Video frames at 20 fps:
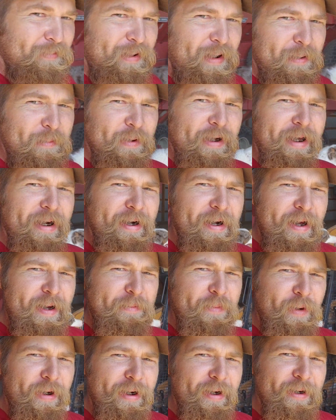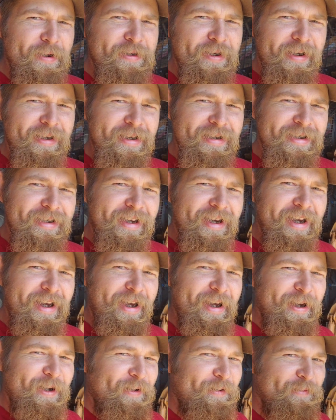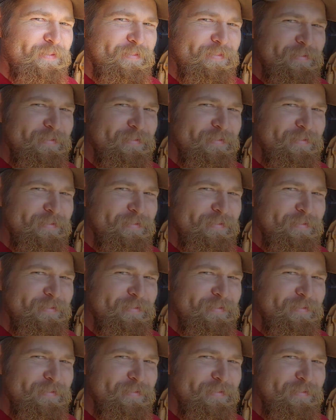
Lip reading: And we got an operator. Check this guy out.